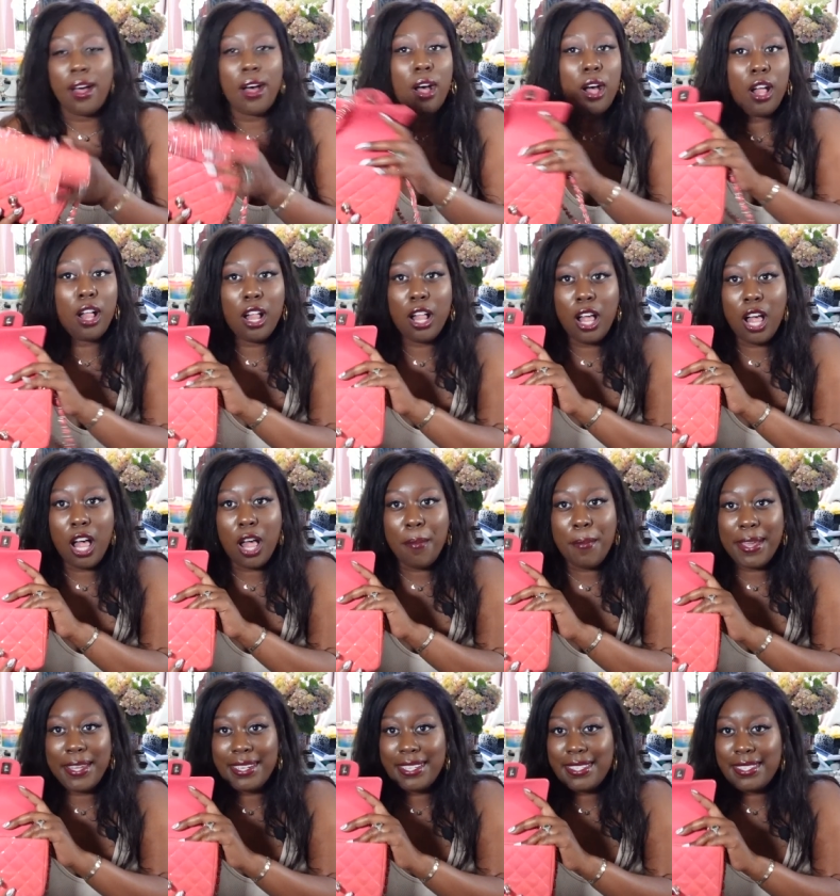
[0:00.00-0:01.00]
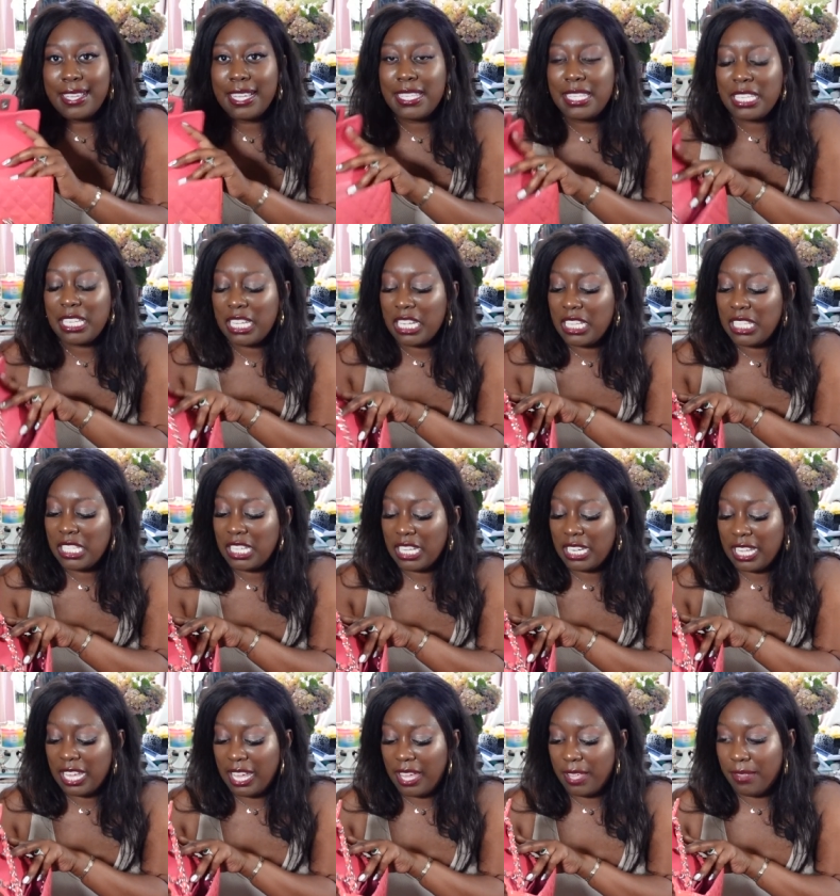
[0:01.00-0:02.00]
all my necessities
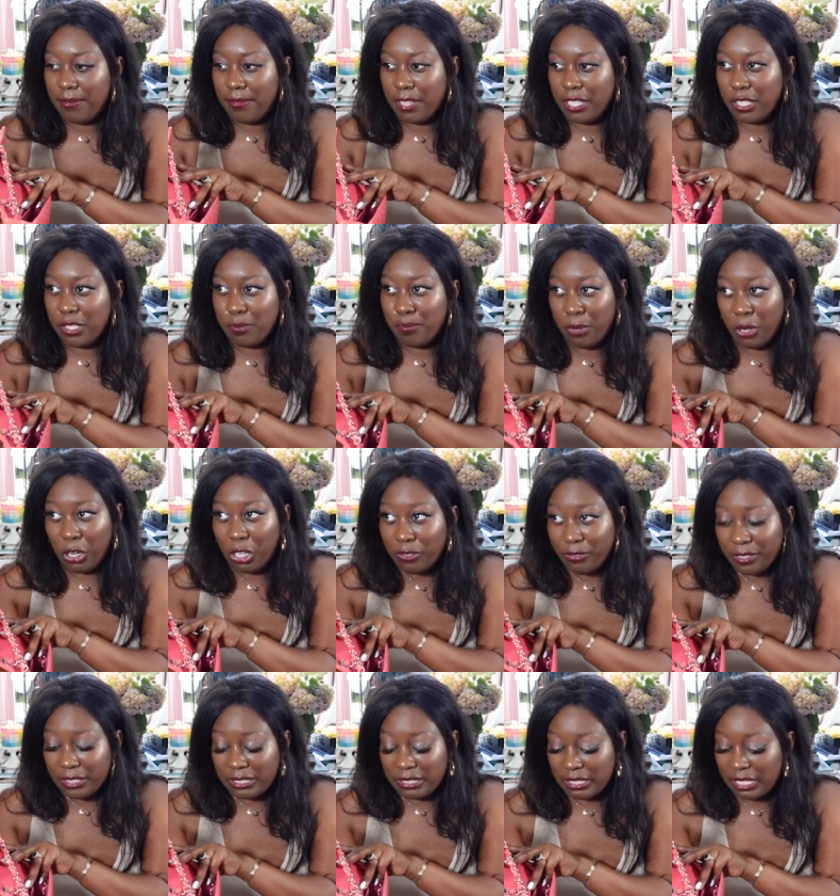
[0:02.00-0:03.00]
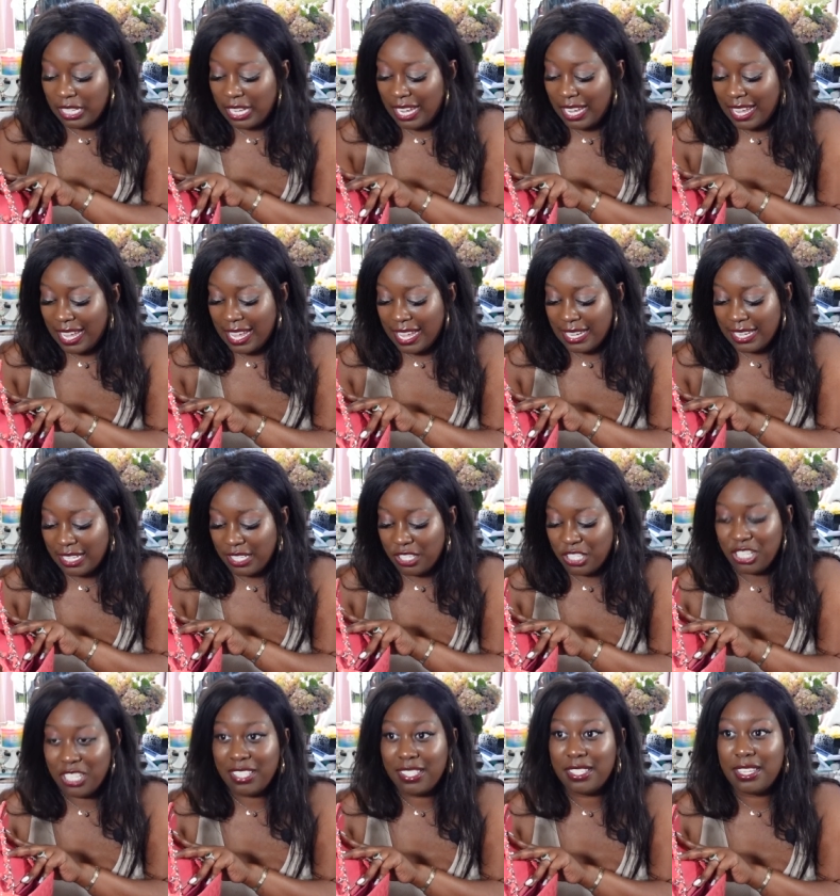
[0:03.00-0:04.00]
in it. It fits perfectly, and
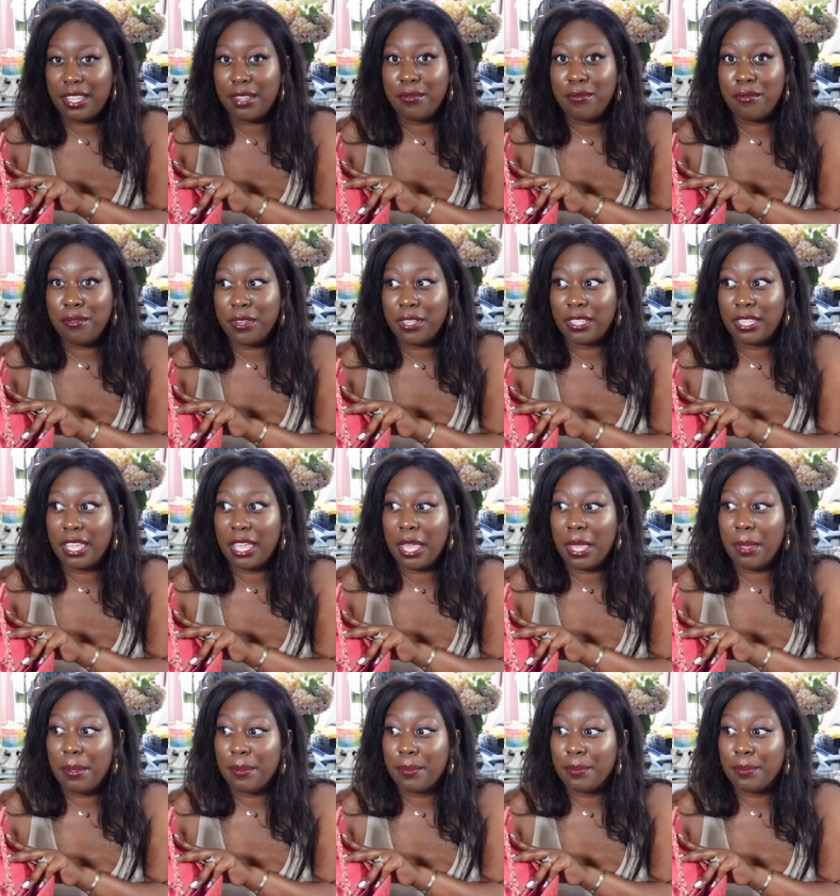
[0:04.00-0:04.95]
it's just a really